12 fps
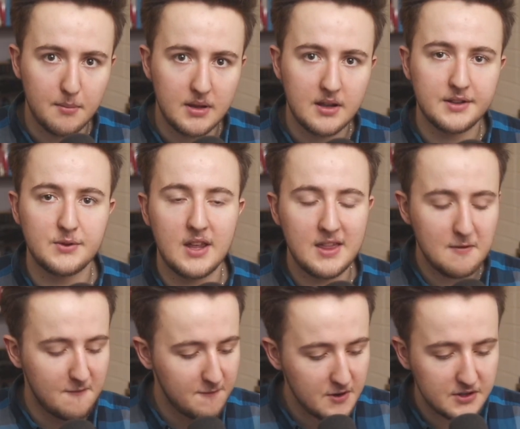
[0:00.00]
because in the
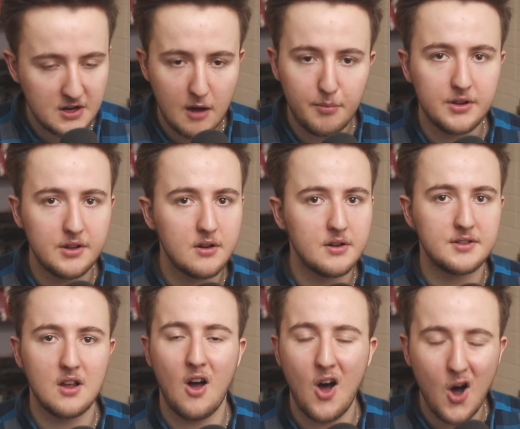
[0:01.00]
first couple of years,